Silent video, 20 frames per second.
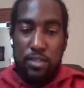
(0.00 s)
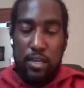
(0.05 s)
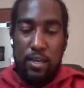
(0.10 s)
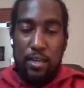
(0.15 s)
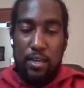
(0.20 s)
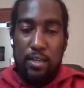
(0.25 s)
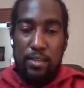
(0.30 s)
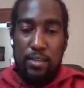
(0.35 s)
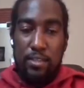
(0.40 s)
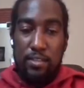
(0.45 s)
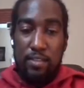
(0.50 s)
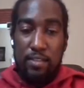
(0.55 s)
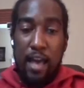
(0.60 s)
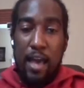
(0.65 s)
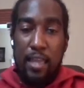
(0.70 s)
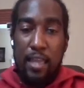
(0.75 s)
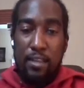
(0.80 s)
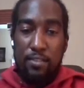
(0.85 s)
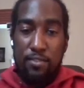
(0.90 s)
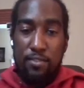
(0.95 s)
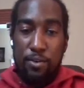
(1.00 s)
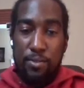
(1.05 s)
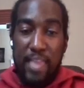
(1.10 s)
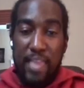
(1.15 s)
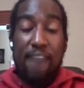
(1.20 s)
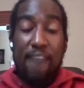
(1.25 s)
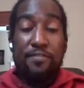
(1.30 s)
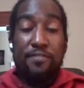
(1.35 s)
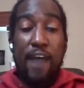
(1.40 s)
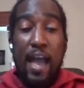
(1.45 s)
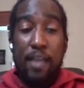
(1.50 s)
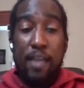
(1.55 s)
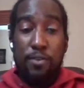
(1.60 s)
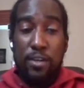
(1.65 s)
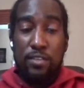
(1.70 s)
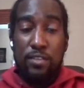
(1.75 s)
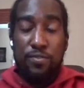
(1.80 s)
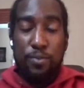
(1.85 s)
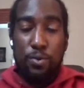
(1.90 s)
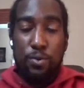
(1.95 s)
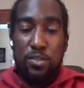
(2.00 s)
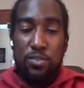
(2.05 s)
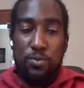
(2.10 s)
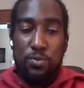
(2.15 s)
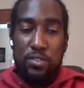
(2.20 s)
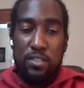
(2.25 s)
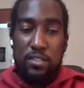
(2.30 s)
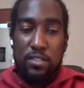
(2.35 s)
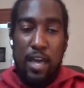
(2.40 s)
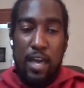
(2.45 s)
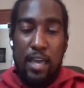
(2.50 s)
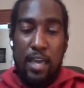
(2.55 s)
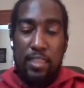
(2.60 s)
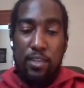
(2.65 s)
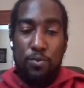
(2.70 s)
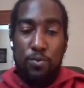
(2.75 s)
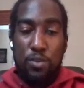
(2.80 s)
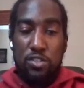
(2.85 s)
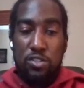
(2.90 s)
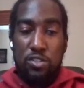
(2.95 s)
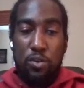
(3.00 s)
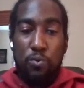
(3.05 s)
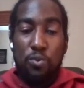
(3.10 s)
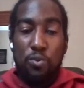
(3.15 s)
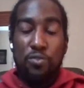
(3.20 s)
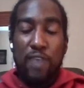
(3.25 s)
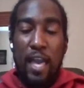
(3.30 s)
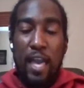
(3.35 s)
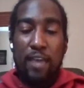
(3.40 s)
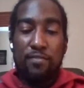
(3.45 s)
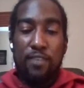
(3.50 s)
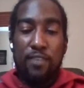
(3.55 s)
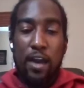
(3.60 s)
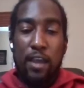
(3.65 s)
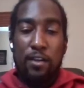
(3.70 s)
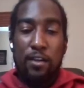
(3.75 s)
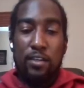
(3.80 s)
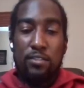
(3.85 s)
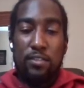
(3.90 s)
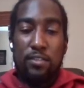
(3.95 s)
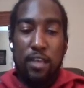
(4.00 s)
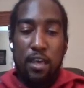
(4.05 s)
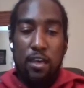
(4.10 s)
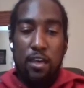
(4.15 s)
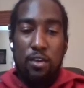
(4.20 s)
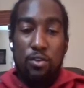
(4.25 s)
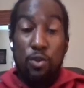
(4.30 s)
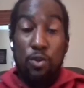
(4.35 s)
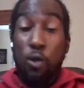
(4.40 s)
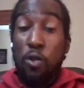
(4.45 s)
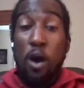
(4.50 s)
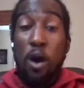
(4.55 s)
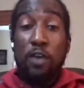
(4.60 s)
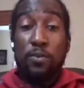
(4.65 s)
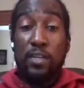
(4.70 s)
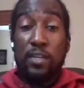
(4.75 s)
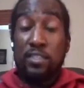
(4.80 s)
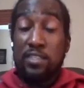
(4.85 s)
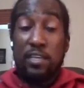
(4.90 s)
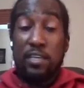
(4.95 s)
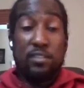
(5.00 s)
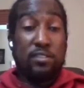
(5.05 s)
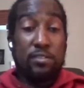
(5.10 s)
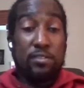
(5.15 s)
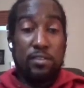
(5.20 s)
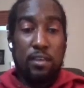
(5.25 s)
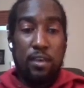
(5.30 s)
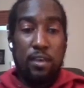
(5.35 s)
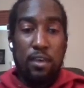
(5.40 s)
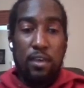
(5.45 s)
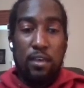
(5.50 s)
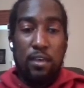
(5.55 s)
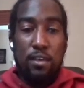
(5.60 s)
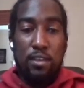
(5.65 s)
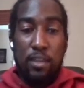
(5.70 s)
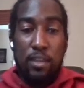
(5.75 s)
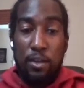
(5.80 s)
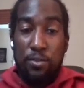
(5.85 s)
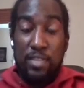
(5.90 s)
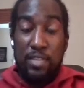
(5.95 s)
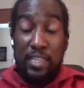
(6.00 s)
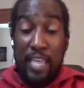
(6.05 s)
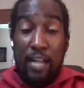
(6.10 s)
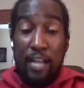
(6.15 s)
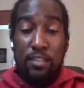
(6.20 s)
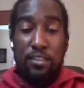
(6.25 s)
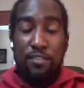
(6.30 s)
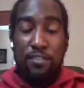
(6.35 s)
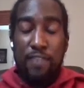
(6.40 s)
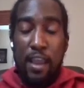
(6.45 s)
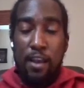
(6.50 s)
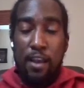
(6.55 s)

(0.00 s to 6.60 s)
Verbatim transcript: it was uh, designed. So that virus for which it was designed, the original Wuhan virus, no longer exists. You know, the